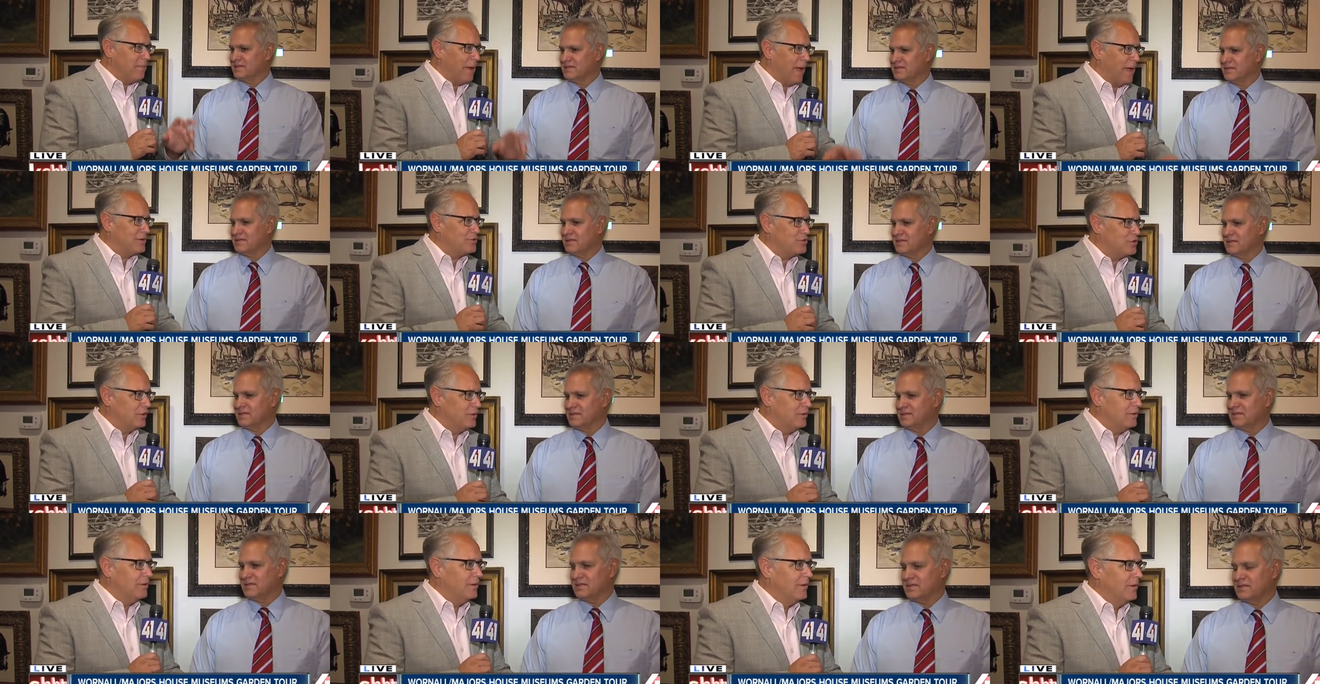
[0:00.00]
Speaker 1: a
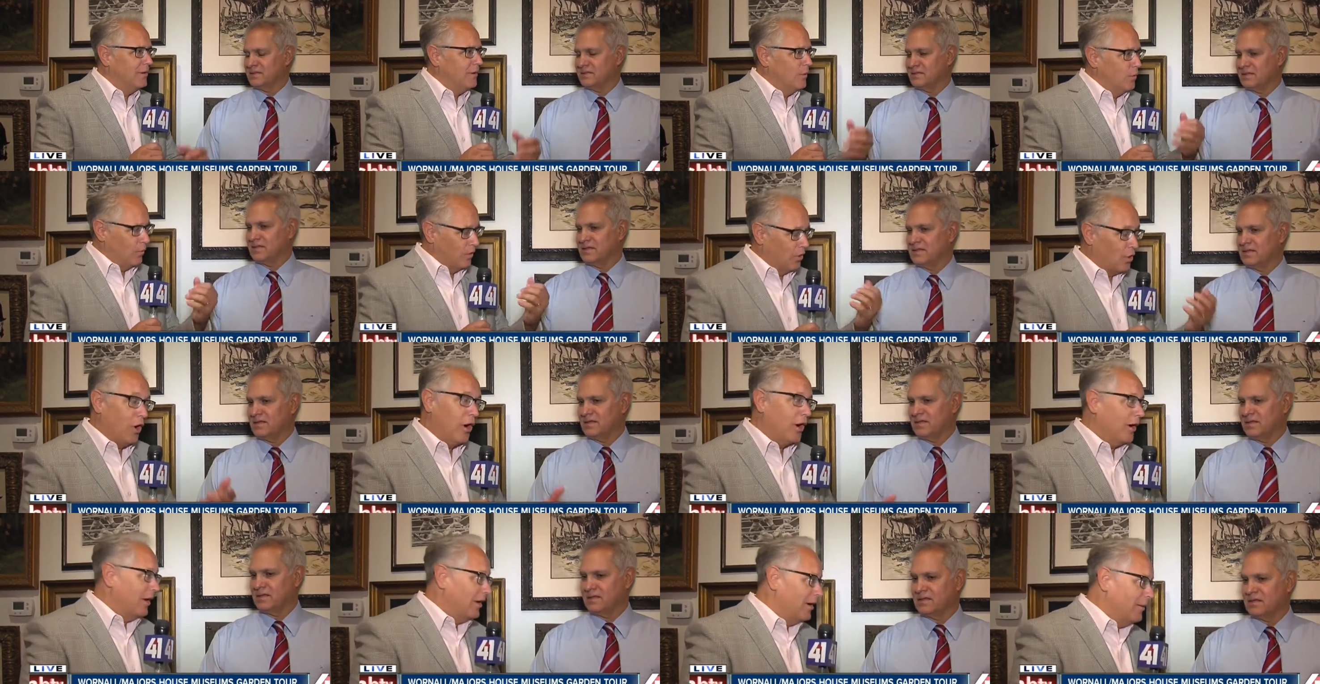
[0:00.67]
mansion. We're
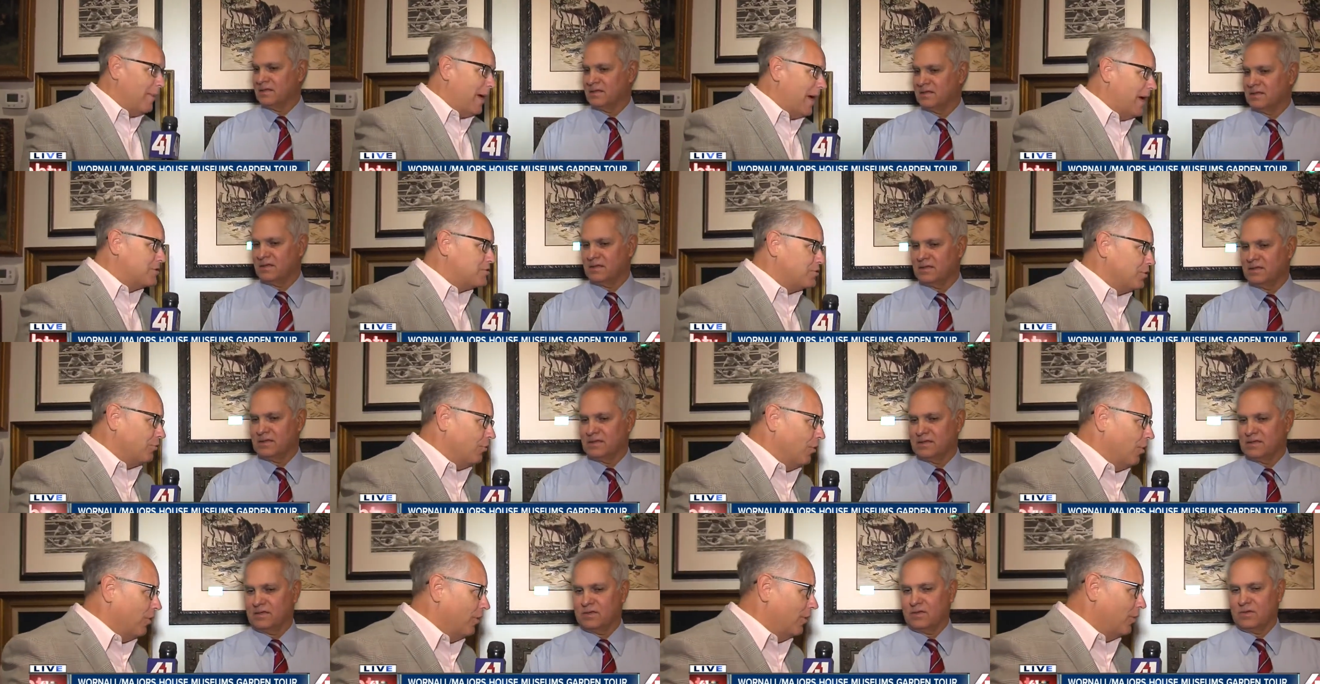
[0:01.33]
calling it a
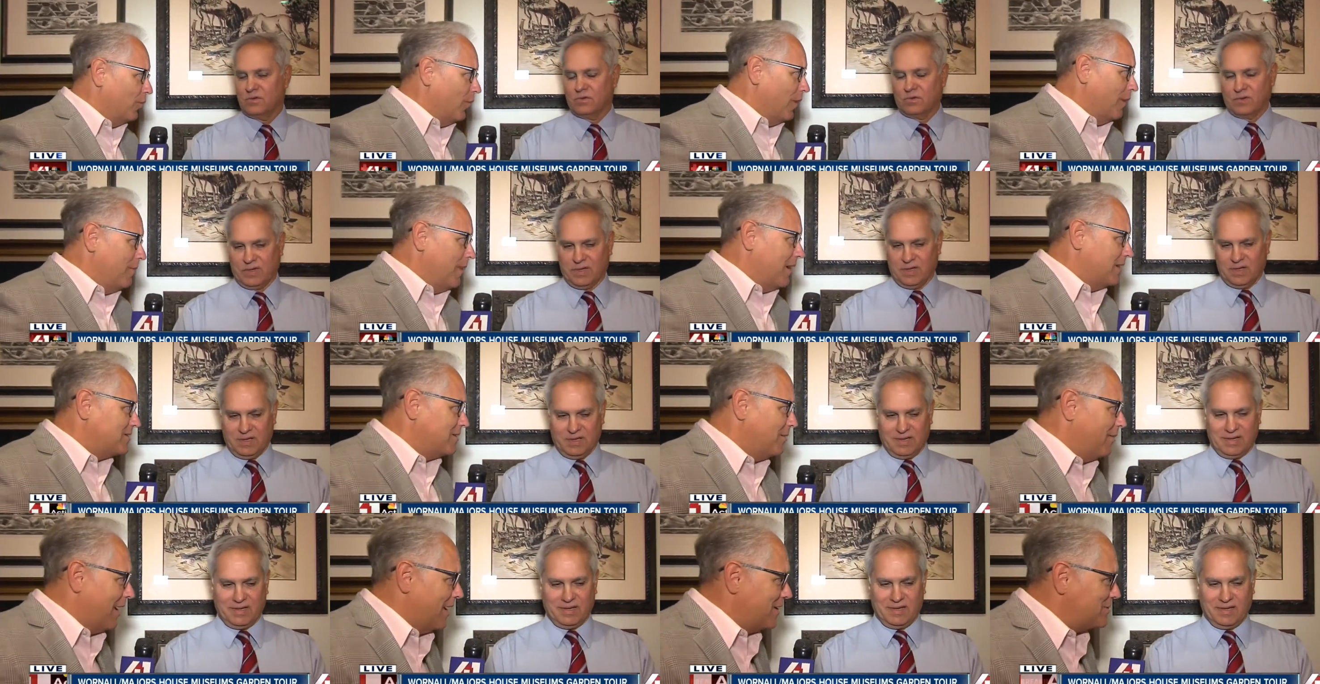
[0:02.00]
mansion, Roland. What well,
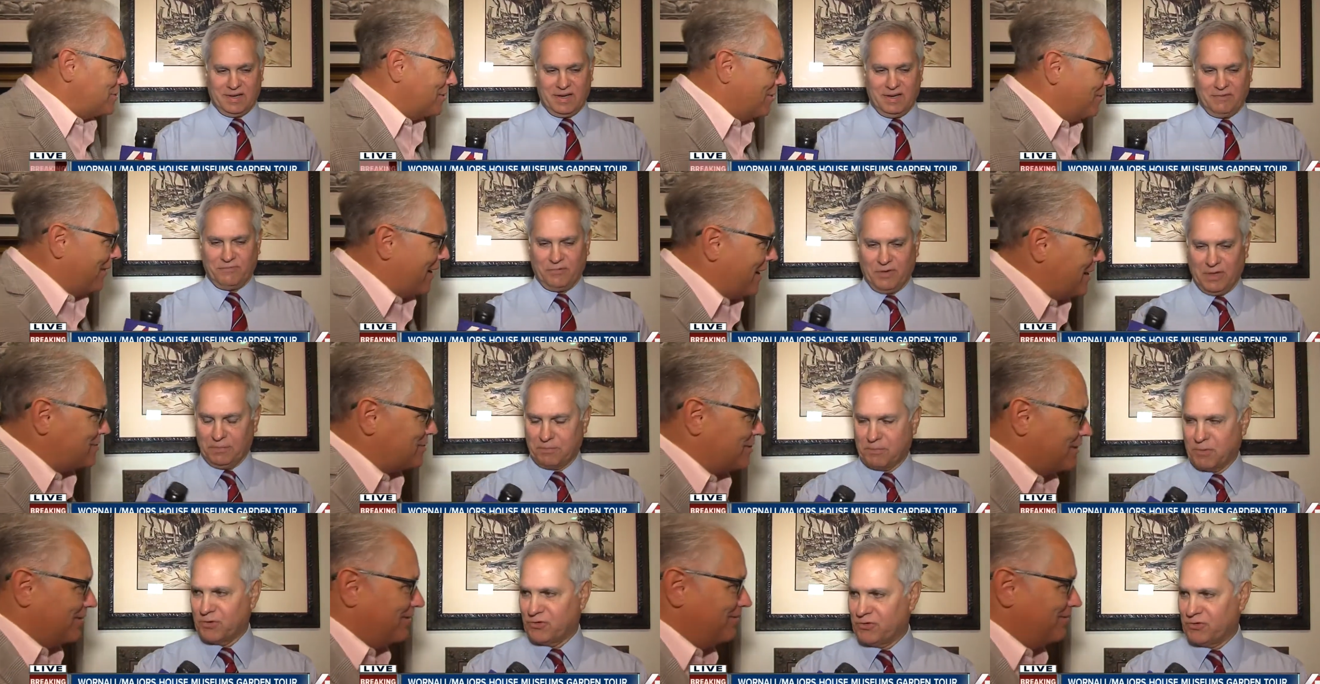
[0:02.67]
makes a mansion I a mansion? I felt